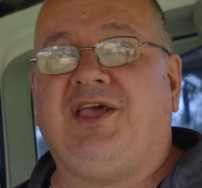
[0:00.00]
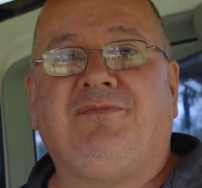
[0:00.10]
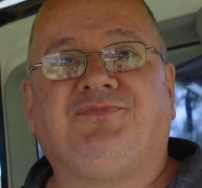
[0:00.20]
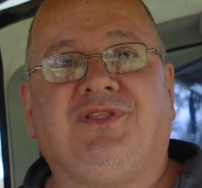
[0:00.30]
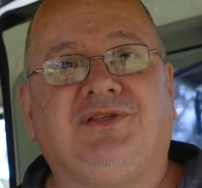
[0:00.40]

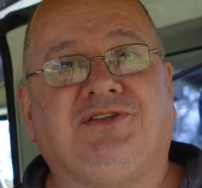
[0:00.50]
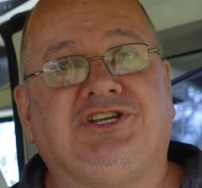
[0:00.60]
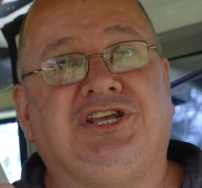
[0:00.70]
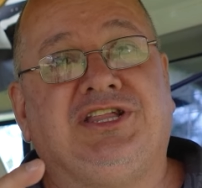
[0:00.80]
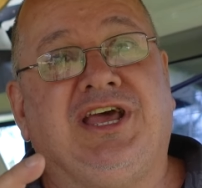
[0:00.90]
Yeah,
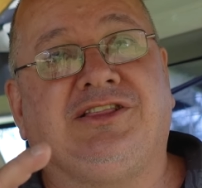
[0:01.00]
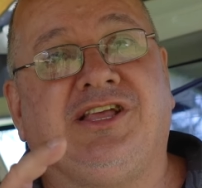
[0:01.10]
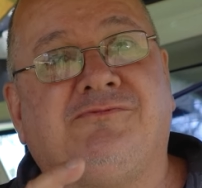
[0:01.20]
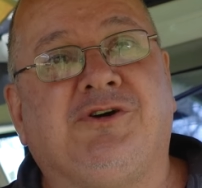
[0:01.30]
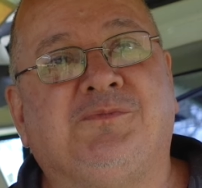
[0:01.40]
did you hear
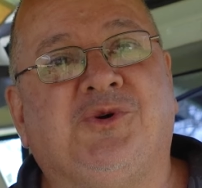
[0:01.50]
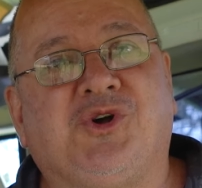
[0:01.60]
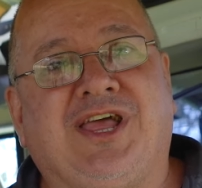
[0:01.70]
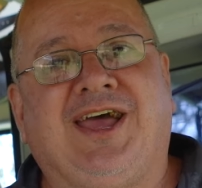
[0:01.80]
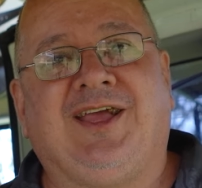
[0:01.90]
that? They want
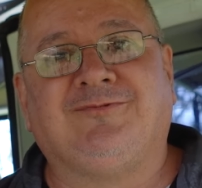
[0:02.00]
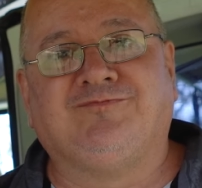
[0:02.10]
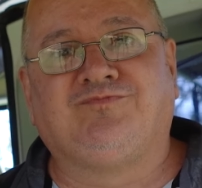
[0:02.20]
more cake.